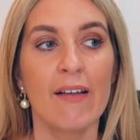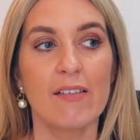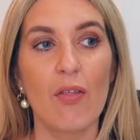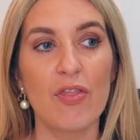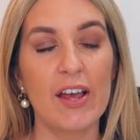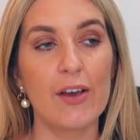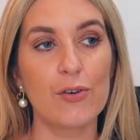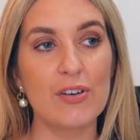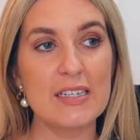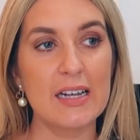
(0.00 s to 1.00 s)
So I
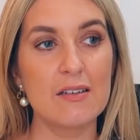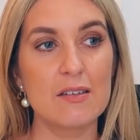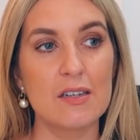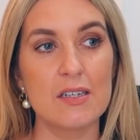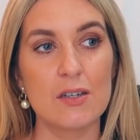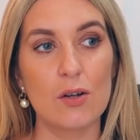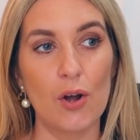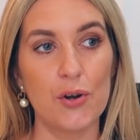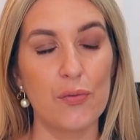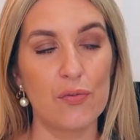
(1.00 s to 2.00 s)
think Christine's just
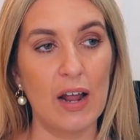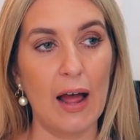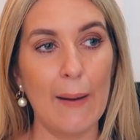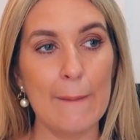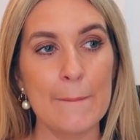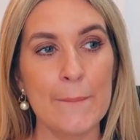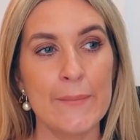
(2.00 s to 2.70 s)
got a new flat.